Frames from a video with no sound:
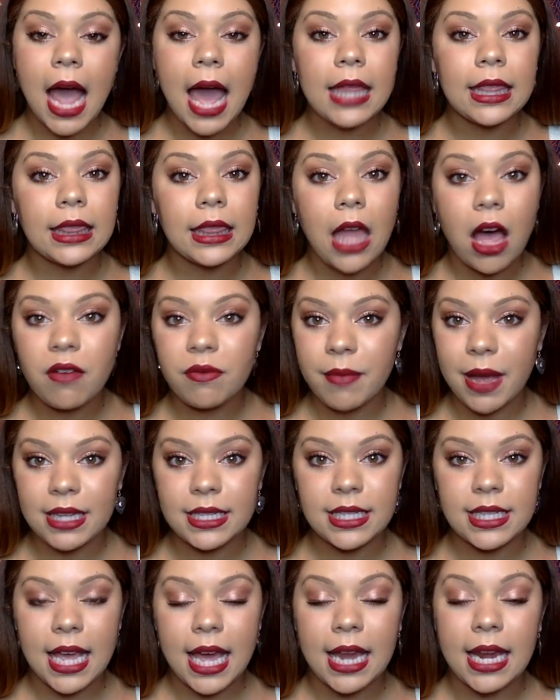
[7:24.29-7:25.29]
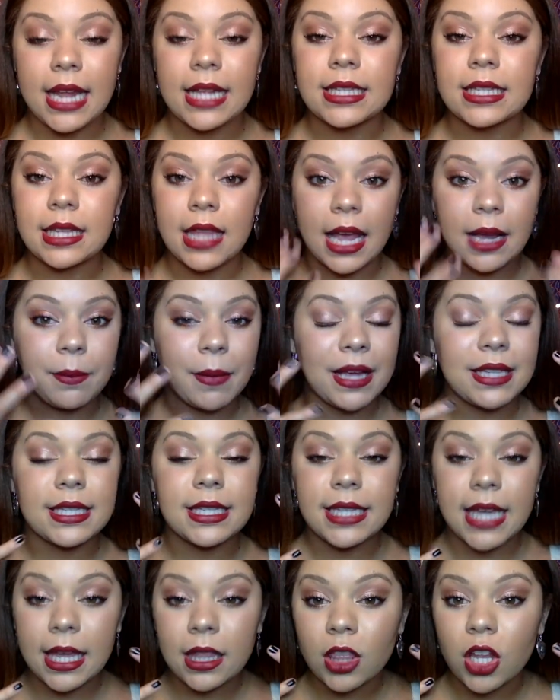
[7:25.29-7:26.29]
I love my skin. It's like my
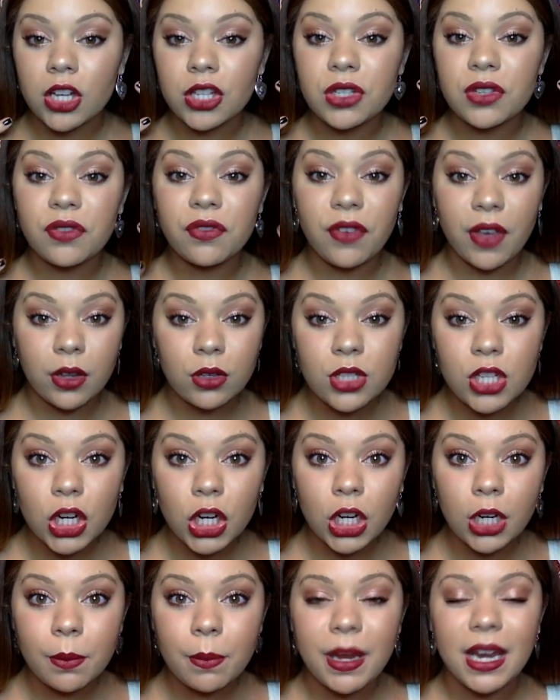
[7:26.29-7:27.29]
skin looks filtered,